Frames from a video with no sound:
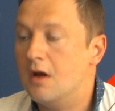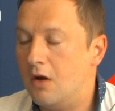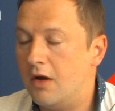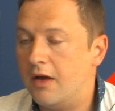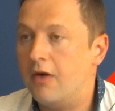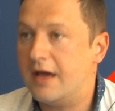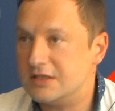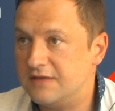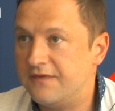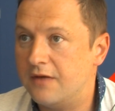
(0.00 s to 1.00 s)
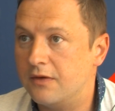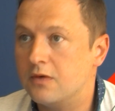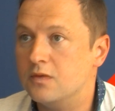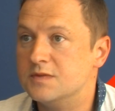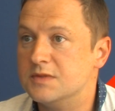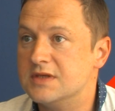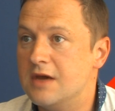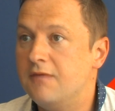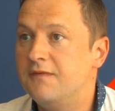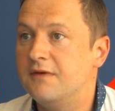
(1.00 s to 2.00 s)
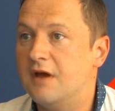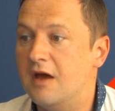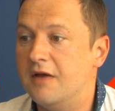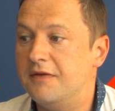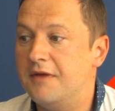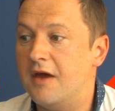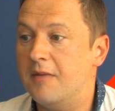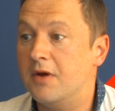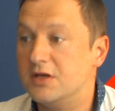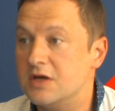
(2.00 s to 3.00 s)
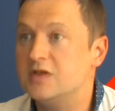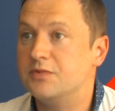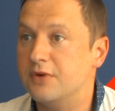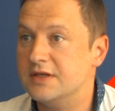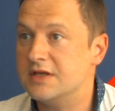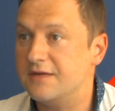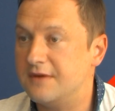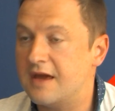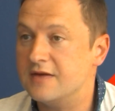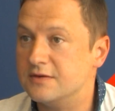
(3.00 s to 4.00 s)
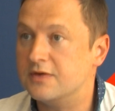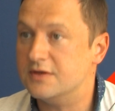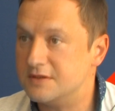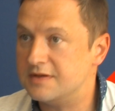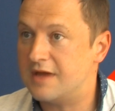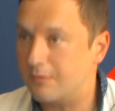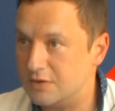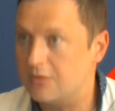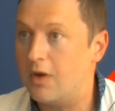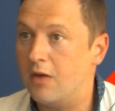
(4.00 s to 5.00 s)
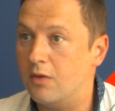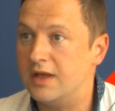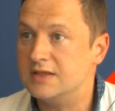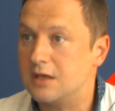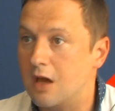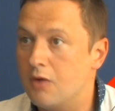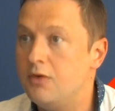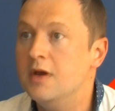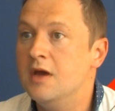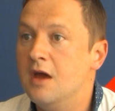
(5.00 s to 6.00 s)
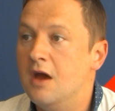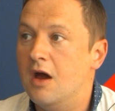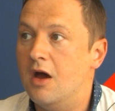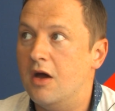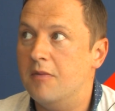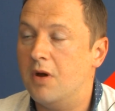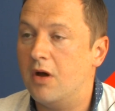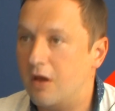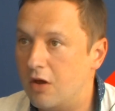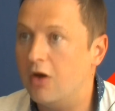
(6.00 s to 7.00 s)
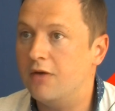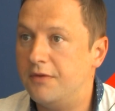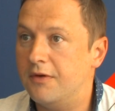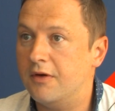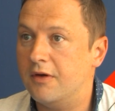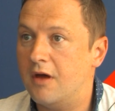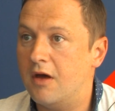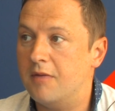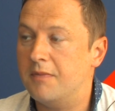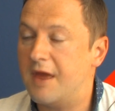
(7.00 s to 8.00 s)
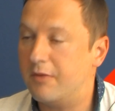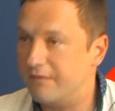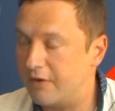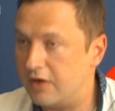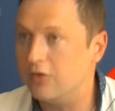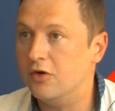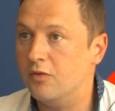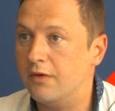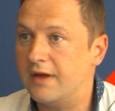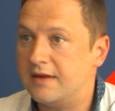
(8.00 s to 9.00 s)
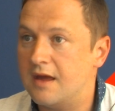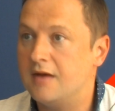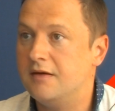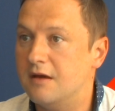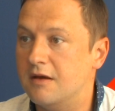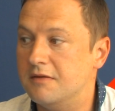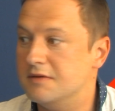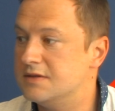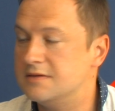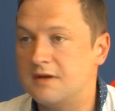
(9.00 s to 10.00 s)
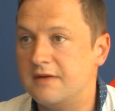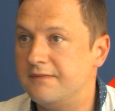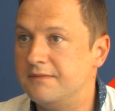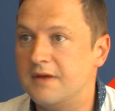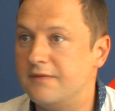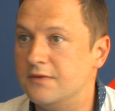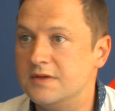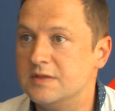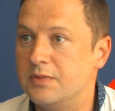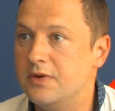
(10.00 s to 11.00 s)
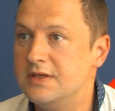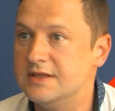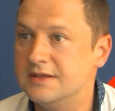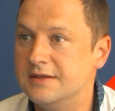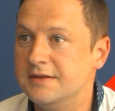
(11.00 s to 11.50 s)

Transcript: I actually found the course myself, and I chose the British Safety Council because that was the way I wanted to go. I heard that they were very good at what they'd done, and they've not disappointed.